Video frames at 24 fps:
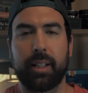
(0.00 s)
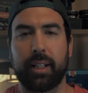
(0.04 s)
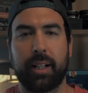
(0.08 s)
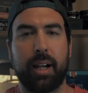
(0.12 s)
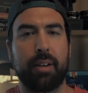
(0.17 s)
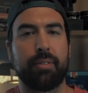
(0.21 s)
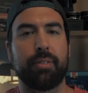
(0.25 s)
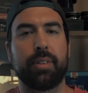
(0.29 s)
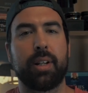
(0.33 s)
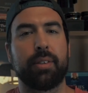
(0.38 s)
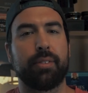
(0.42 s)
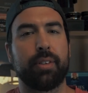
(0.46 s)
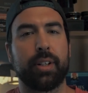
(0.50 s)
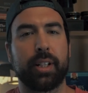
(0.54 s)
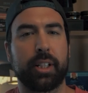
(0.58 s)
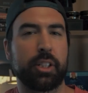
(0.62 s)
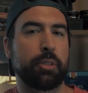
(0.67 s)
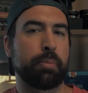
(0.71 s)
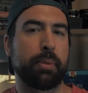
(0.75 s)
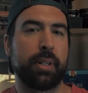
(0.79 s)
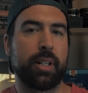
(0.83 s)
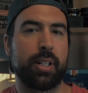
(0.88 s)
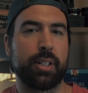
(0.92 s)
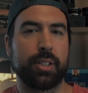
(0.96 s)
Like I've never
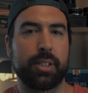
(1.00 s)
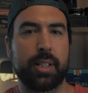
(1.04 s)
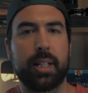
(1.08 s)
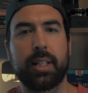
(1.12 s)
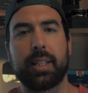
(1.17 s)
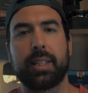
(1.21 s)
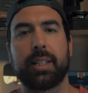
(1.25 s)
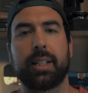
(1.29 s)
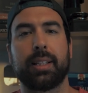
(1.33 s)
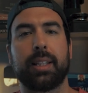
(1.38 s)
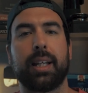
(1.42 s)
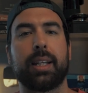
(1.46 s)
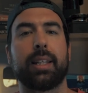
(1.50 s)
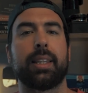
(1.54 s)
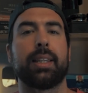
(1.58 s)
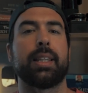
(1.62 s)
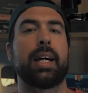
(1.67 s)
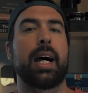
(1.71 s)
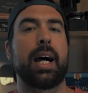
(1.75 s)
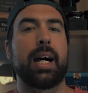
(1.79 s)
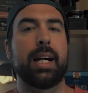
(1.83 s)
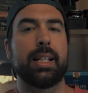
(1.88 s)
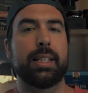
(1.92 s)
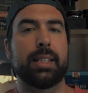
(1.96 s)
experienced anything like
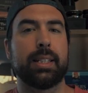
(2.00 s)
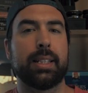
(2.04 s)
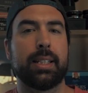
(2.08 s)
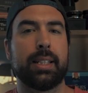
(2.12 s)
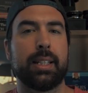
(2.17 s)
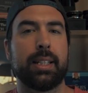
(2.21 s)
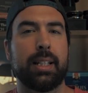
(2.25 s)
that.